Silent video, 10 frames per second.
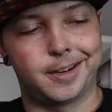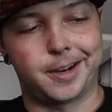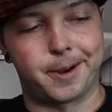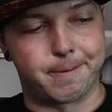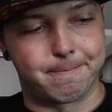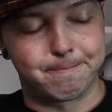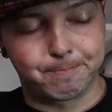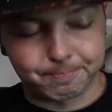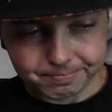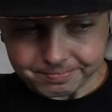
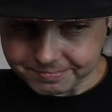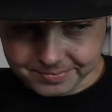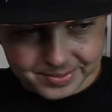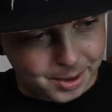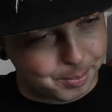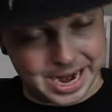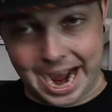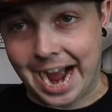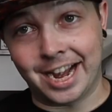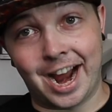But
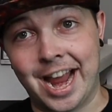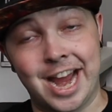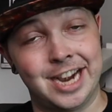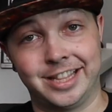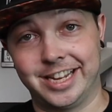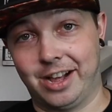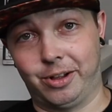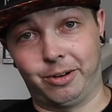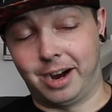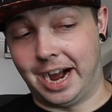yeah, I hated the
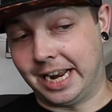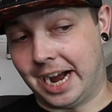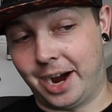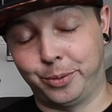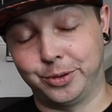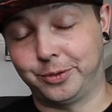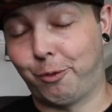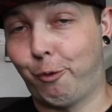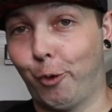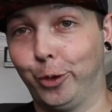yellow. I was
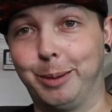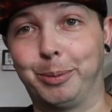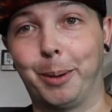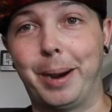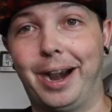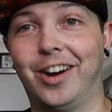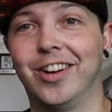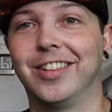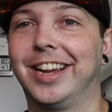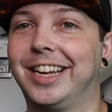fully
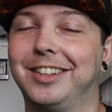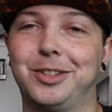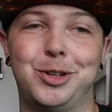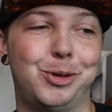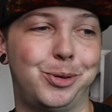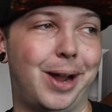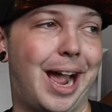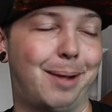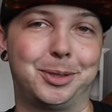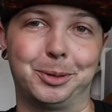prepared to
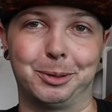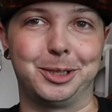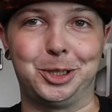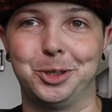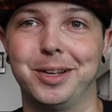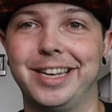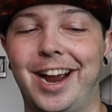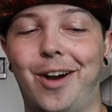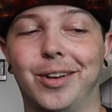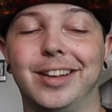absolutely shoot it
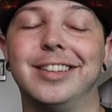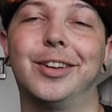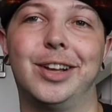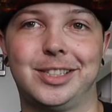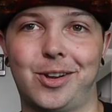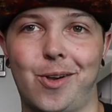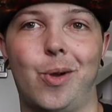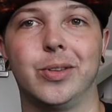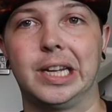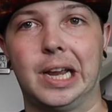down until I saw it
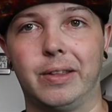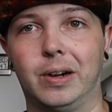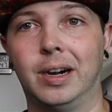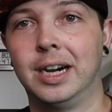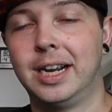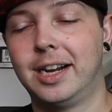all together.